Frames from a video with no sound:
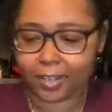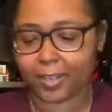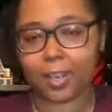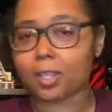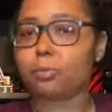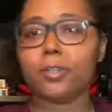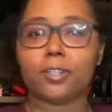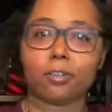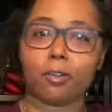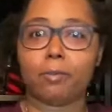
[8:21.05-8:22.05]
And that's what
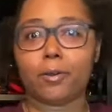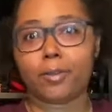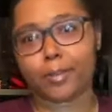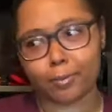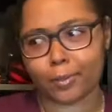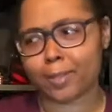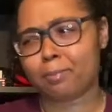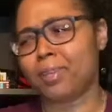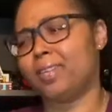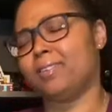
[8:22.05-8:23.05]
it's all about anyway. I
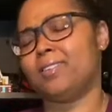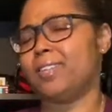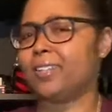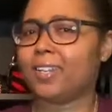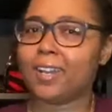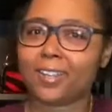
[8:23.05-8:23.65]
mean, it's TikTok.